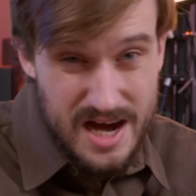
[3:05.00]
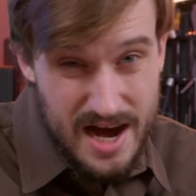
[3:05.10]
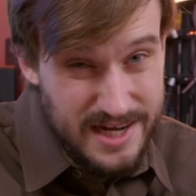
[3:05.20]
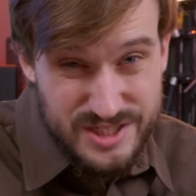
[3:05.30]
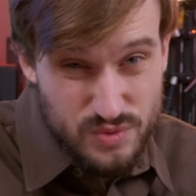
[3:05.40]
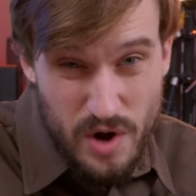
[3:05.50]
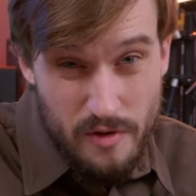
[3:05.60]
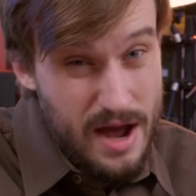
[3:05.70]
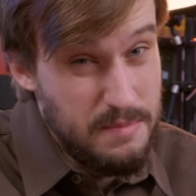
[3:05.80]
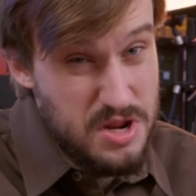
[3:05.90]
I swear
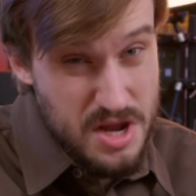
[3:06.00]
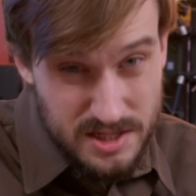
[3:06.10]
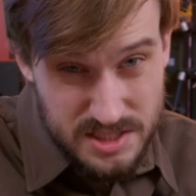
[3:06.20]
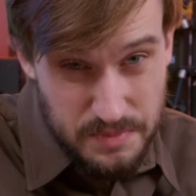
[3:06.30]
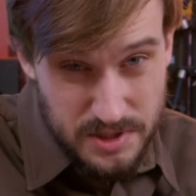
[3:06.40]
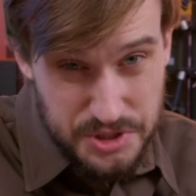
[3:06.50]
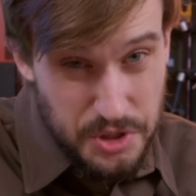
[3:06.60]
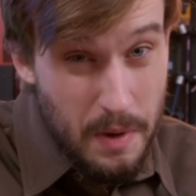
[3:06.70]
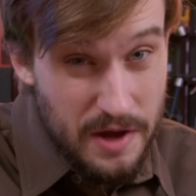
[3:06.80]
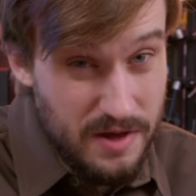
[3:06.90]
I'm not
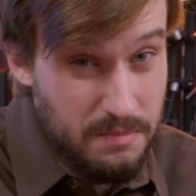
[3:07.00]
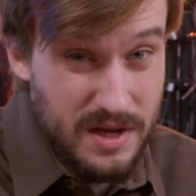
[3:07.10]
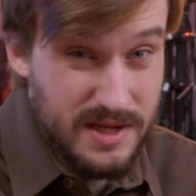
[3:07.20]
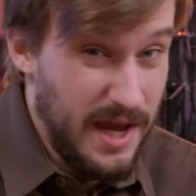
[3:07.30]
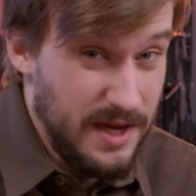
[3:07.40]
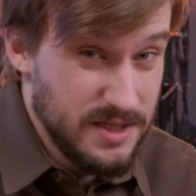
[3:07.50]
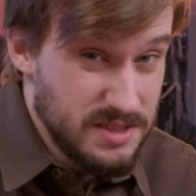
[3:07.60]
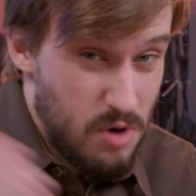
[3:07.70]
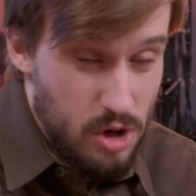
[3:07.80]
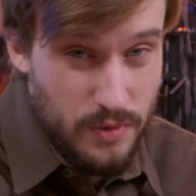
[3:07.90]
sponsored by them, but hey,
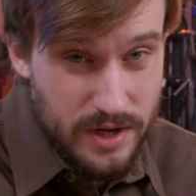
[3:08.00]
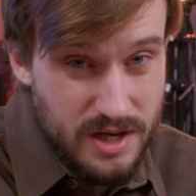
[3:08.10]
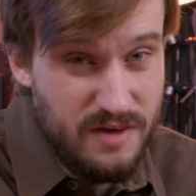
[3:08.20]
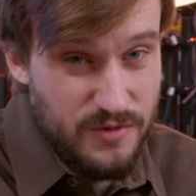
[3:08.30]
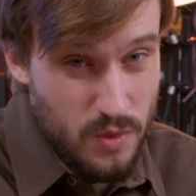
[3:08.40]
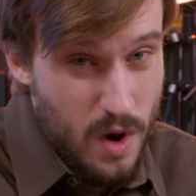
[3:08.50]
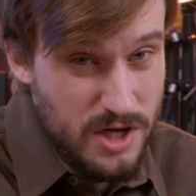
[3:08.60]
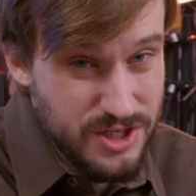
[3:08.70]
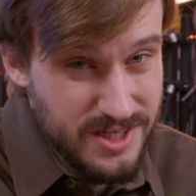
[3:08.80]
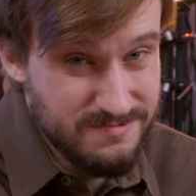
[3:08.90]
SmallRig, if you're
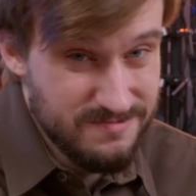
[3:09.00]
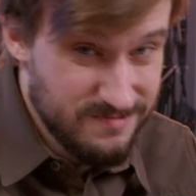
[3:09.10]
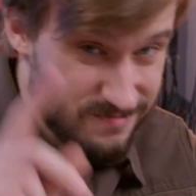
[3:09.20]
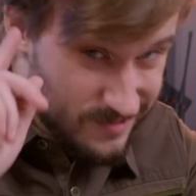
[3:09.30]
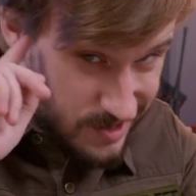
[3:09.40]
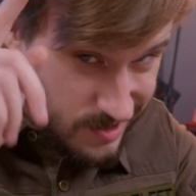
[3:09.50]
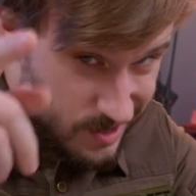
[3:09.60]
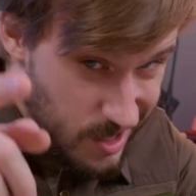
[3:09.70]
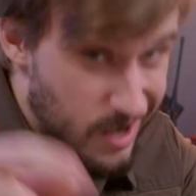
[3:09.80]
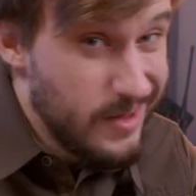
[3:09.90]
watching,
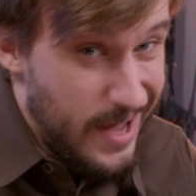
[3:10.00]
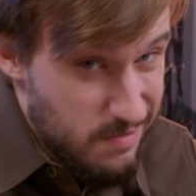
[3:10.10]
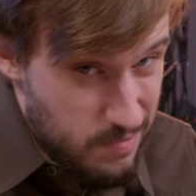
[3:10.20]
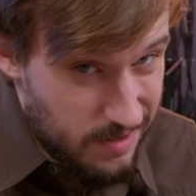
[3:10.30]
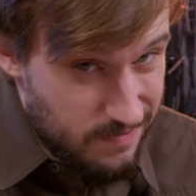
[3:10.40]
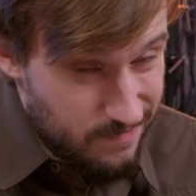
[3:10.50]
holla at me.